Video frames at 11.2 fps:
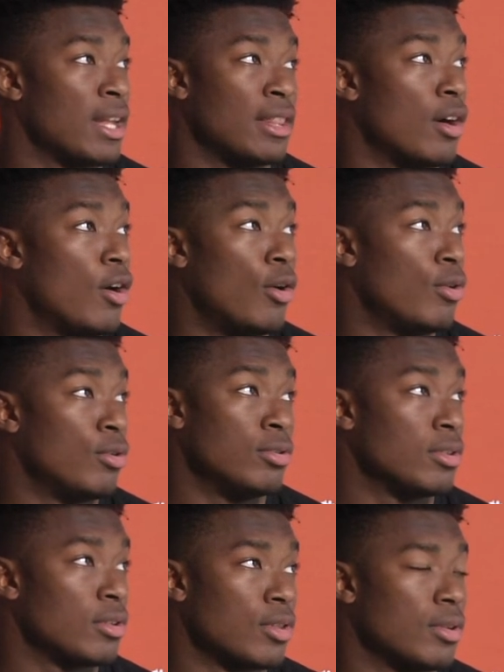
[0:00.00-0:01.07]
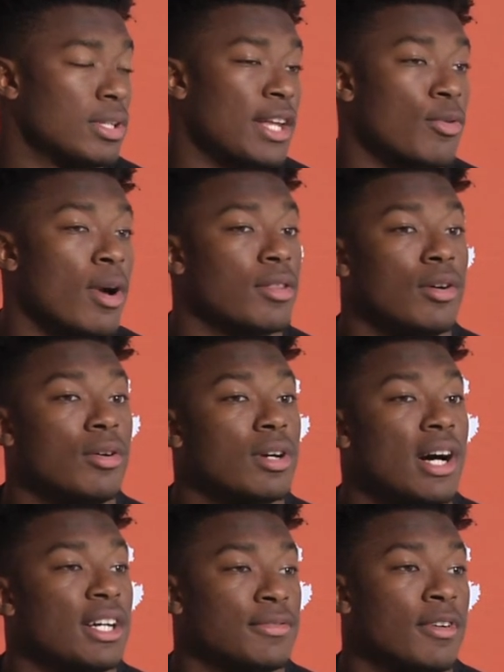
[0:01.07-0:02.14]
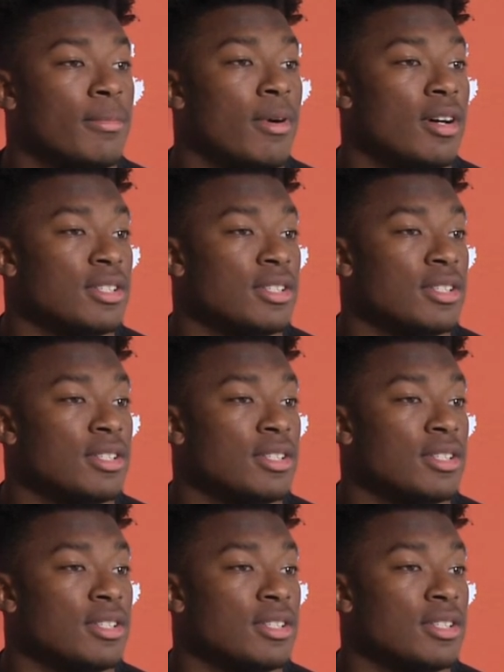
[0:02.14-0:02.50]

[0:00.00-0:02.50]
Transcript: in the whole like throughout the whole college football.